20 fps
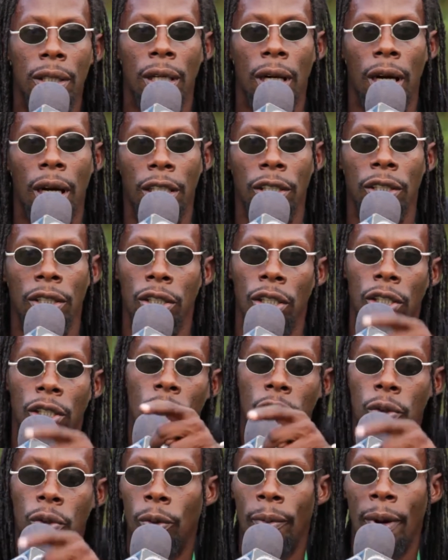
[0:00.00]
And you
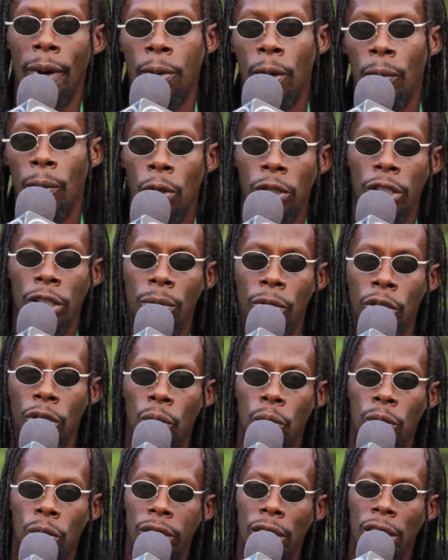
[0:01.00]
don't know him, I promote him
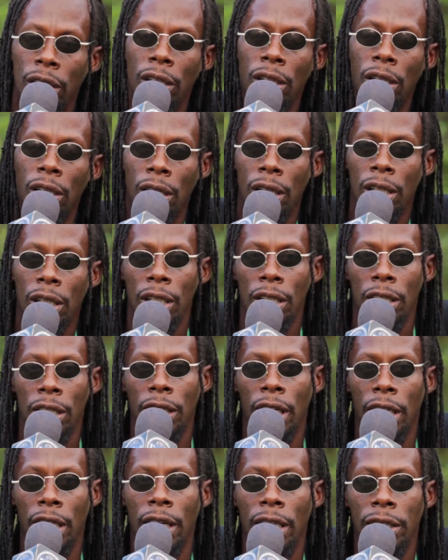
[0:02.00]
new single.
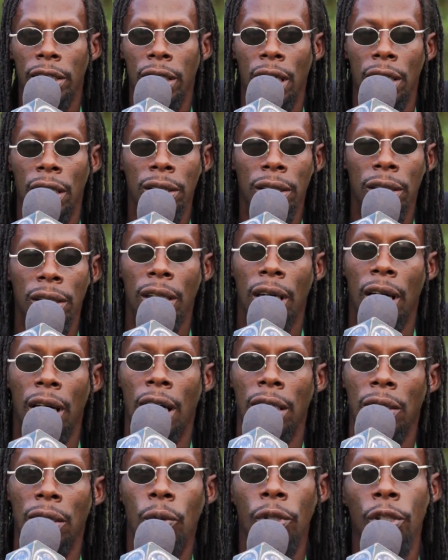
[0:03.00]
You understand?
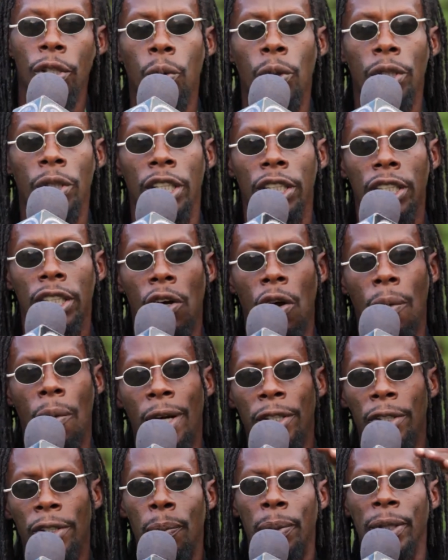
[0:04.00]
And we know say it got
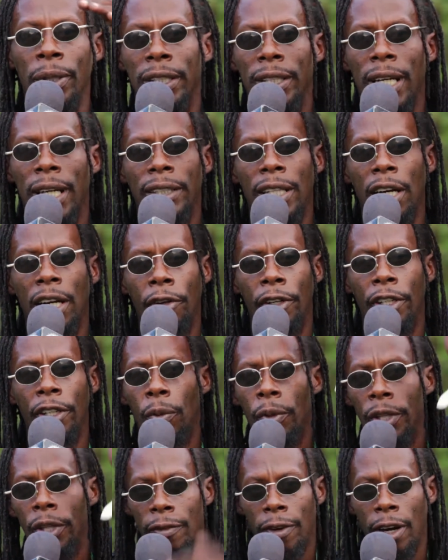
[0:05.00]
martial place because it create a
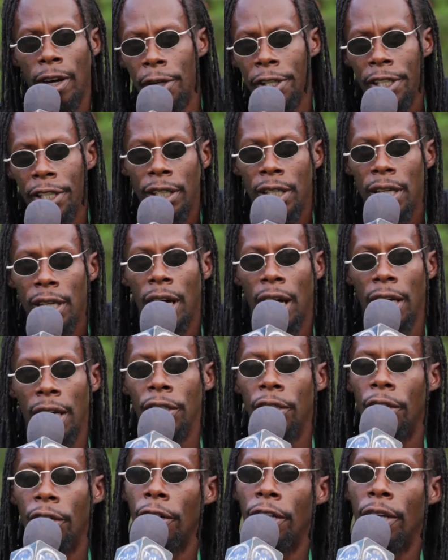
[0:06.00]
wave already. And
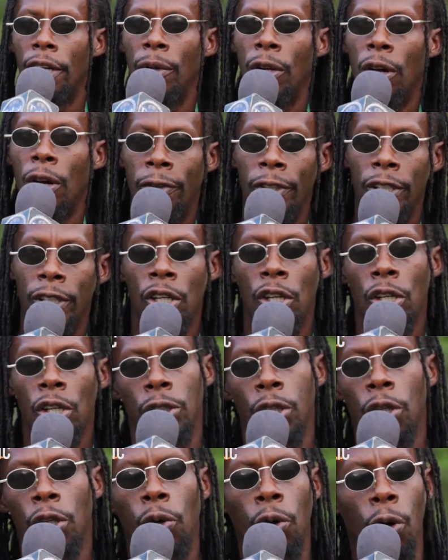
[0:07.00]
the girl them love it.
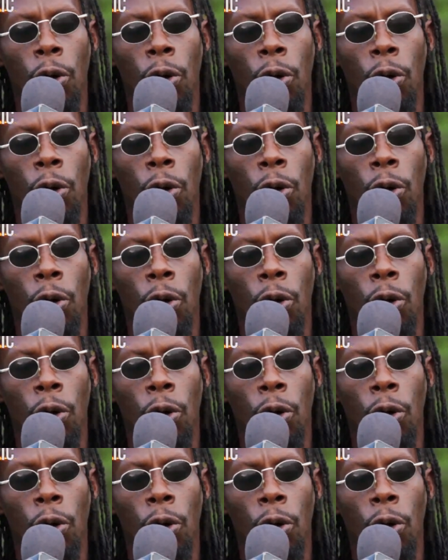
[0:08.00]
So look